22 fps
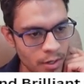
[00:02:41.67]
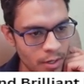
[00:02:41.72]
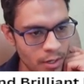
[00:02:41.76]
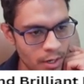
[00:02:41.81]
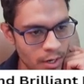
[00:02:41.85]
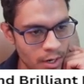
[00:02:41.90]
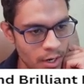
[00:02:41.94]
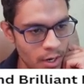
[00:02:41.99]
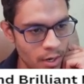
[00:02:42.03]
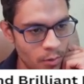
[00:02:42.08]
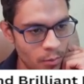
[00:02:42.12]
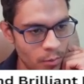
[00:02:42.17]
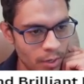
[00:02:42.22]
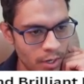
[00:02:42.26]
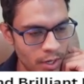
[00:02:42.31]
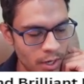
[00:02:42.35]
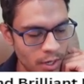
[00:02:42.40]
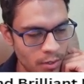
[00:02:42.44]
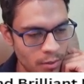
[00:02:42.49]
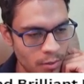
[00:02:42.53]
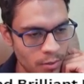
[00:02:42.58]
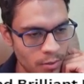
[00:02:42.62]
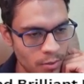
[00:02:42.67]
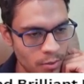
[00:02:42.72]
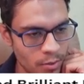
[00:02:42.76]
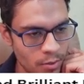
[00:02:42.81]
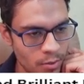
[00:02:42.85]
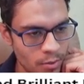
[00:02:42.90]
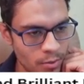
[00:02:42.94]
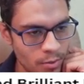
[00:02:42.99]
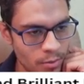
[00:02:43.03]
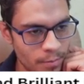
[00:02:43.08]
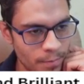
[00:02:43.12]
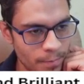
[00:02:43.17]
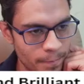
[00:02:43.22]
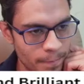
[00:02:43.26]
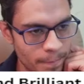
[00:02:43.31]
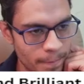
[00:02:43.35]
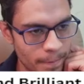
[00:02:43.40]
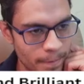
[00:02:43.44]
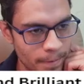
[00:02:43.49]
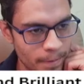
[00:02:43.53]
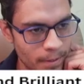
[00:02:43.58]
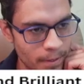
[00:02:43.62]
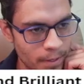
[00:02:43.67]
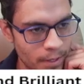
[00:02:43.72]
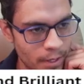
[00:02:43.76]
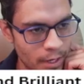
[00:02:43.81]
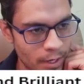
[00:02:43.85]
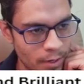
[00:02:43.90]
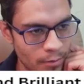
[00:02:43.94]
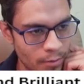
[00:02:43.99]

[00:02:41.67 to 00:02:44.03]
now we can also get